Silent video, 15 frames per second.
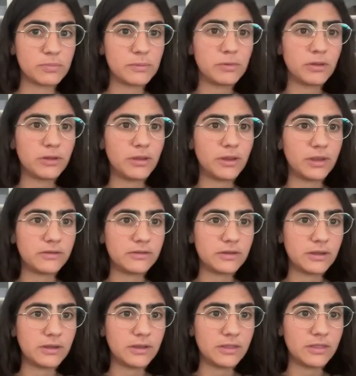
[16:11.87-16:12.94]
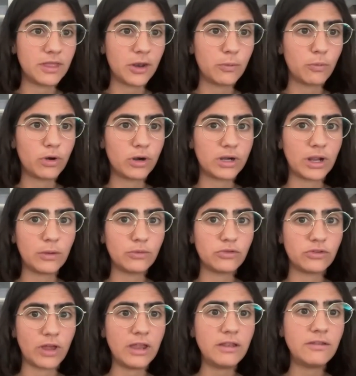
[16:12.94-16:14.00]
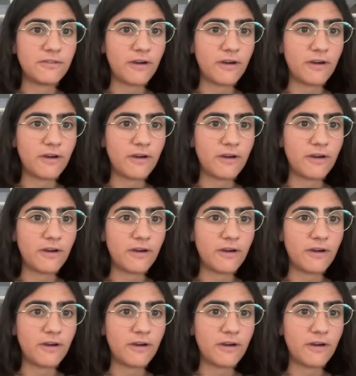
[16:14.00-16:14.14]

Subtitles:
people that work outside,